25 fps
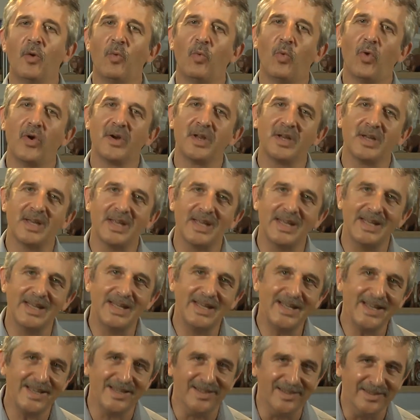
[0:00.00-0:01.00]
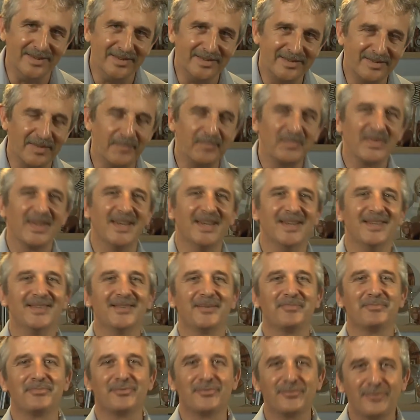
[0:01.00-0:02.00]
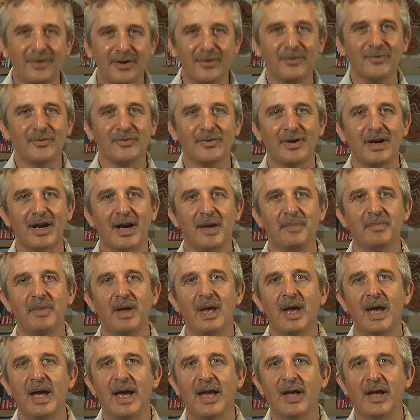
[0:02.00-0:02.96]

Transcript: What it is a program